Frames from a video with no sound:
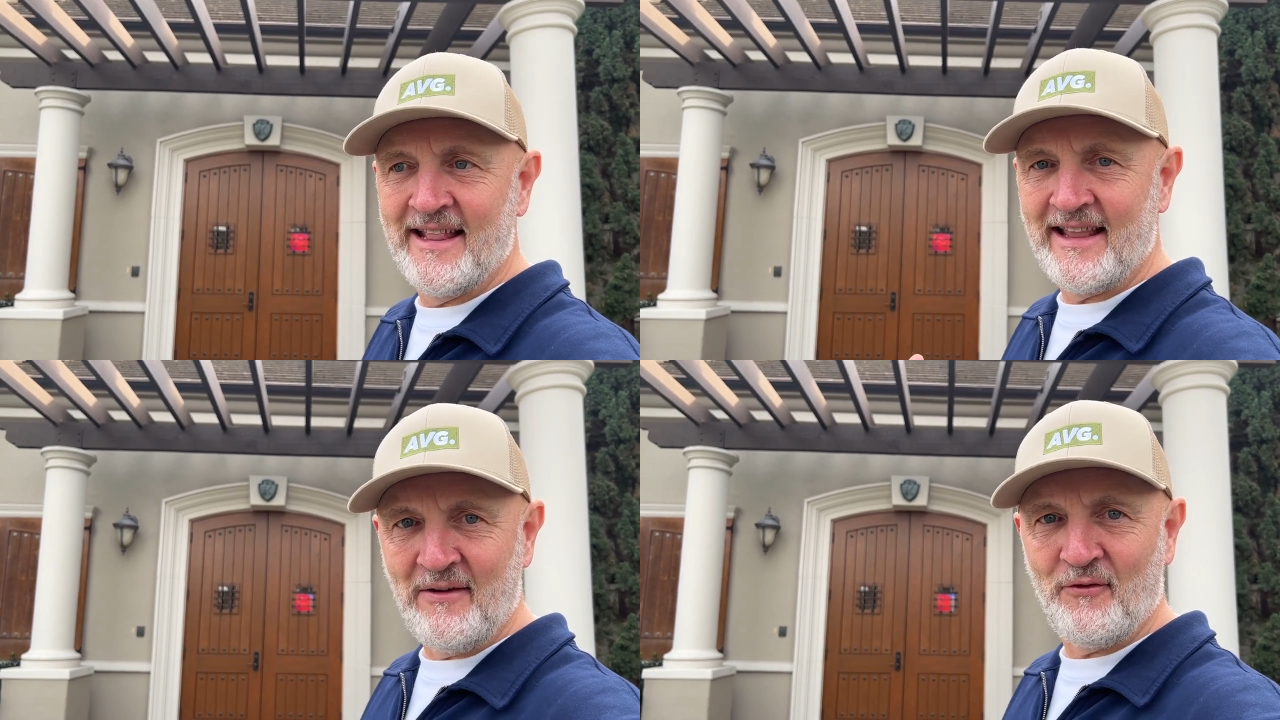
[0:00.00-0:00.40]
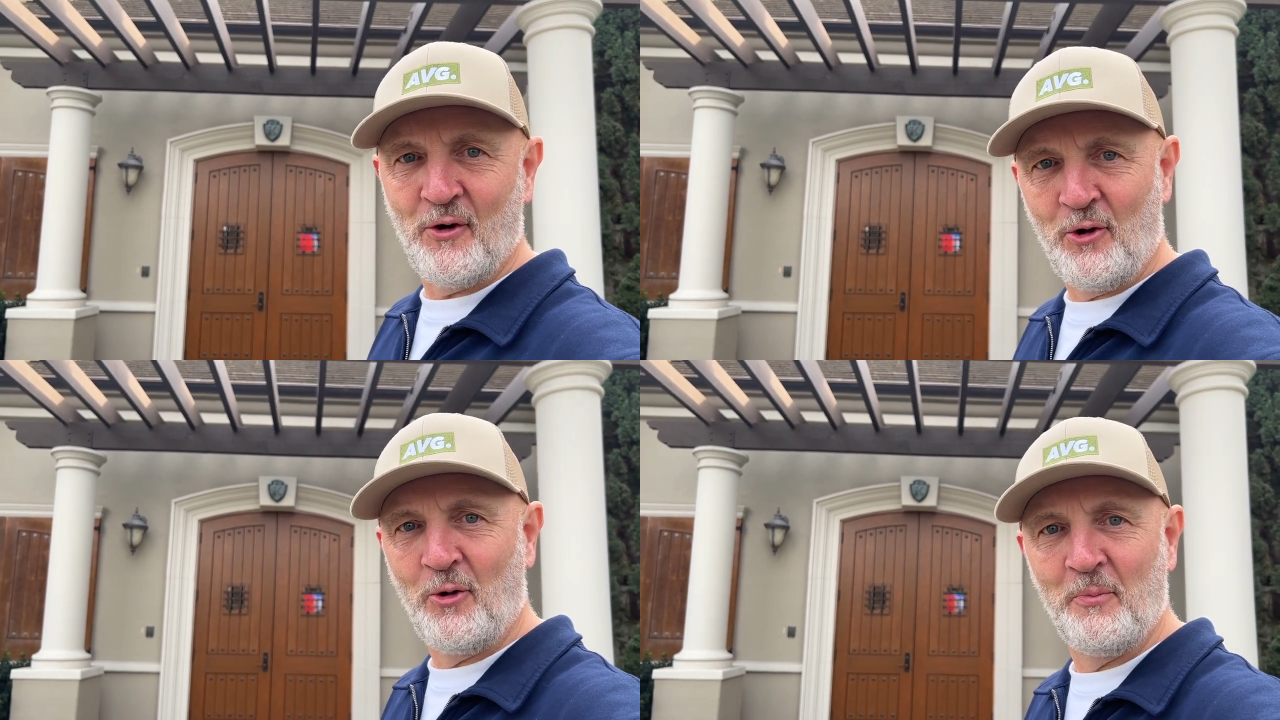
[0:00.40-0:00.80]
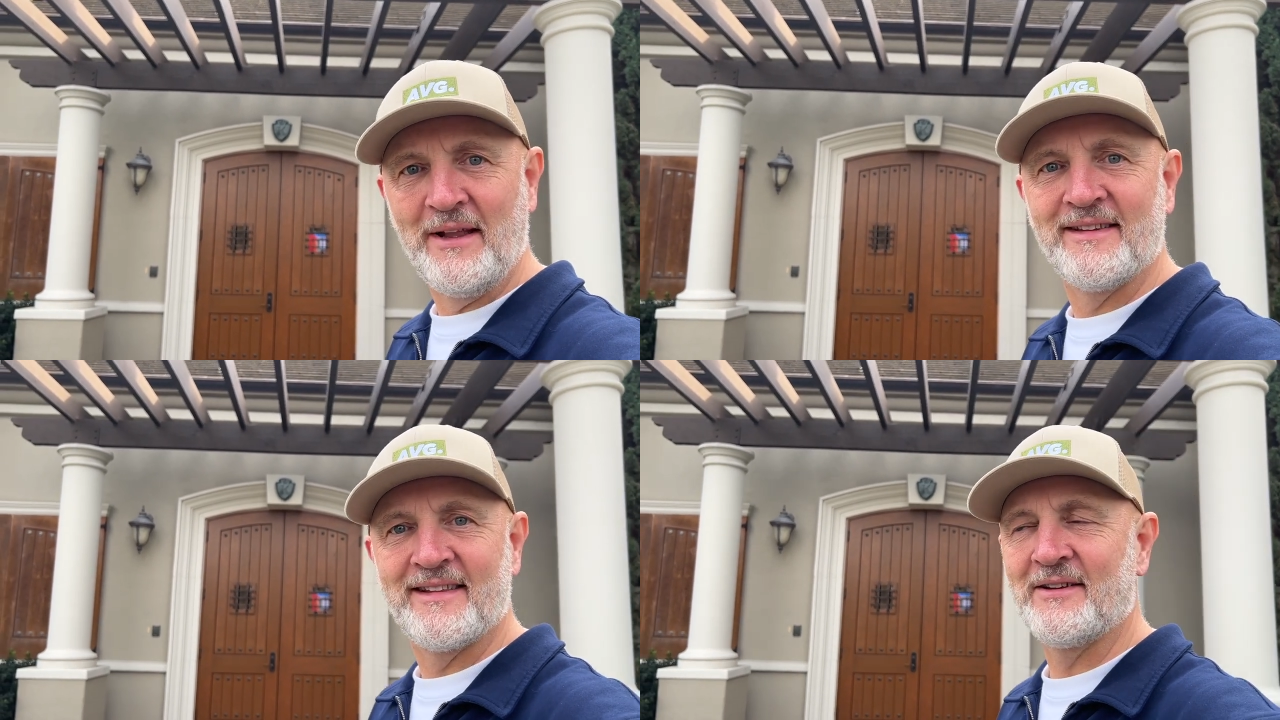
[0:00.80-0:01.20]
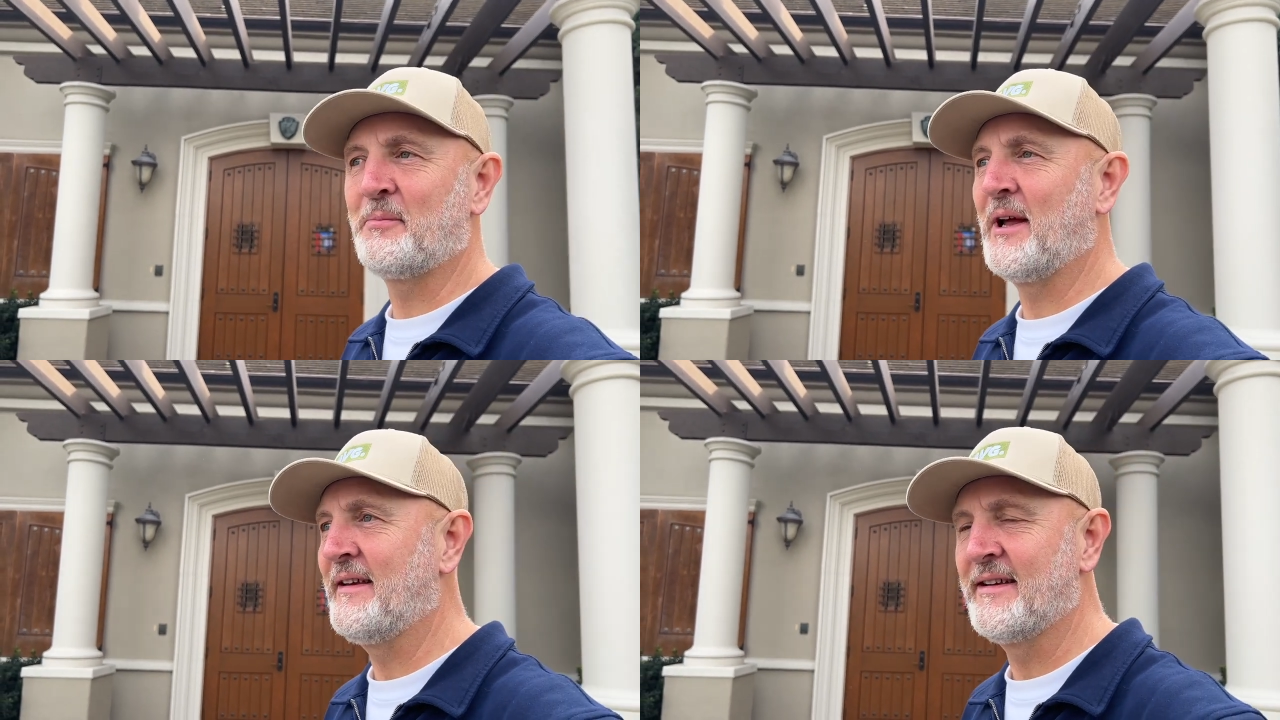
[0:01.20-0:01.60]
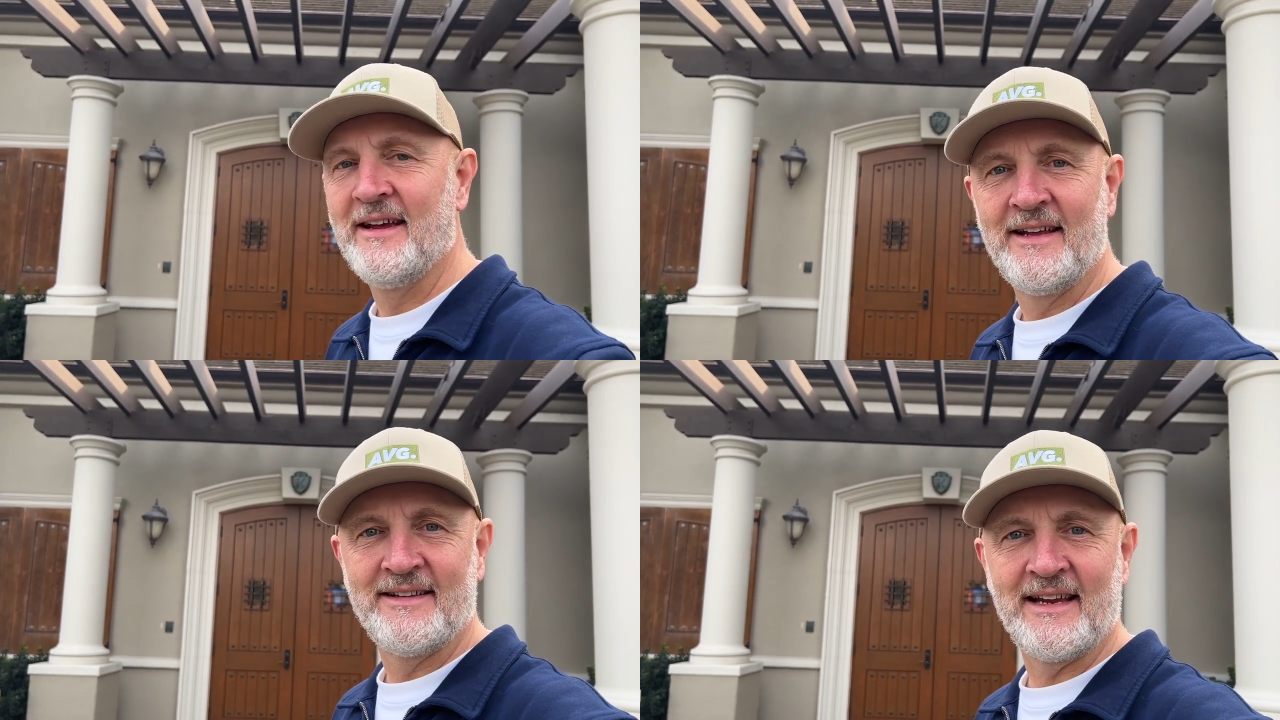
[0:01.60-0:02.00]
They've all been to this place
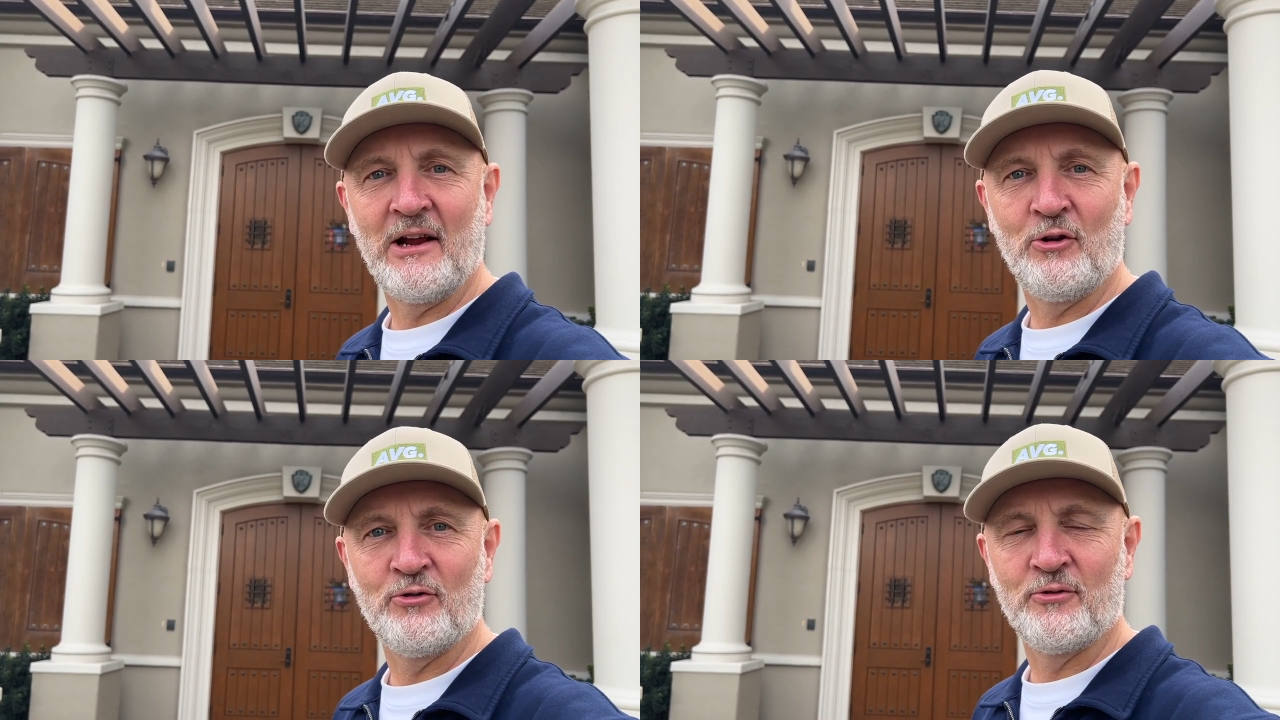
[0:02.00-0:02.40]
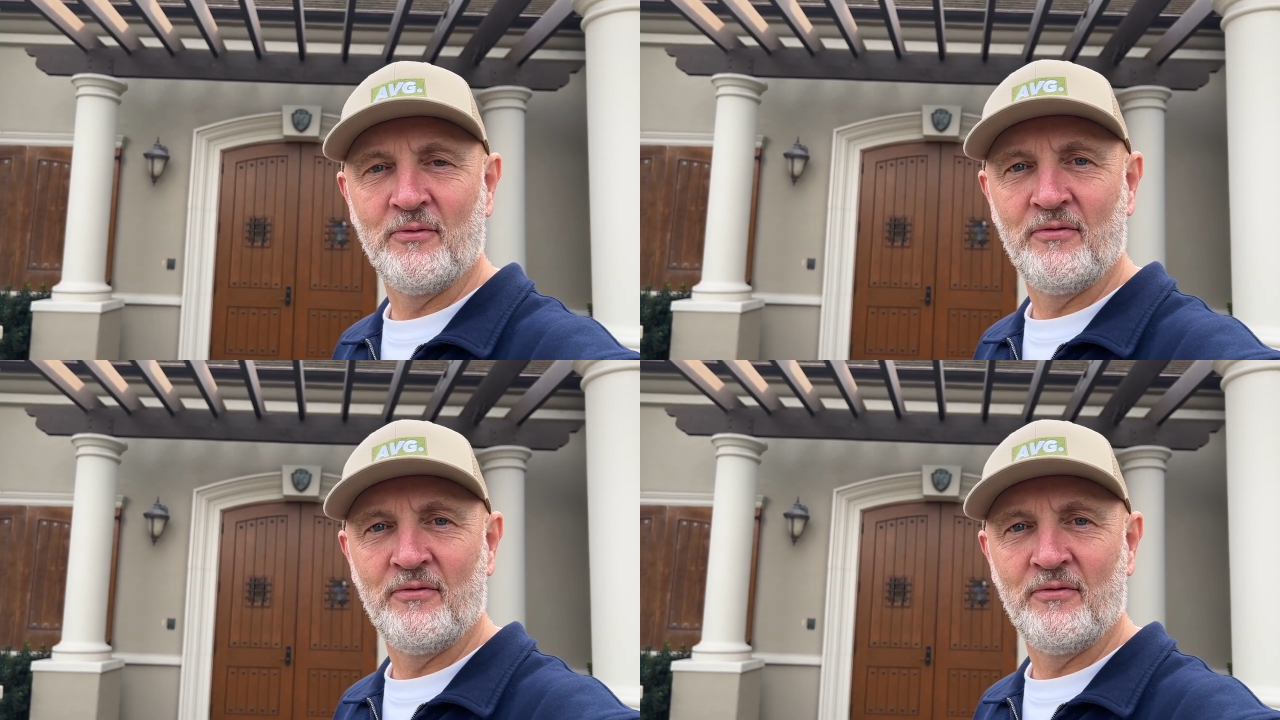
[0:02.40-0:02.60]
to get custom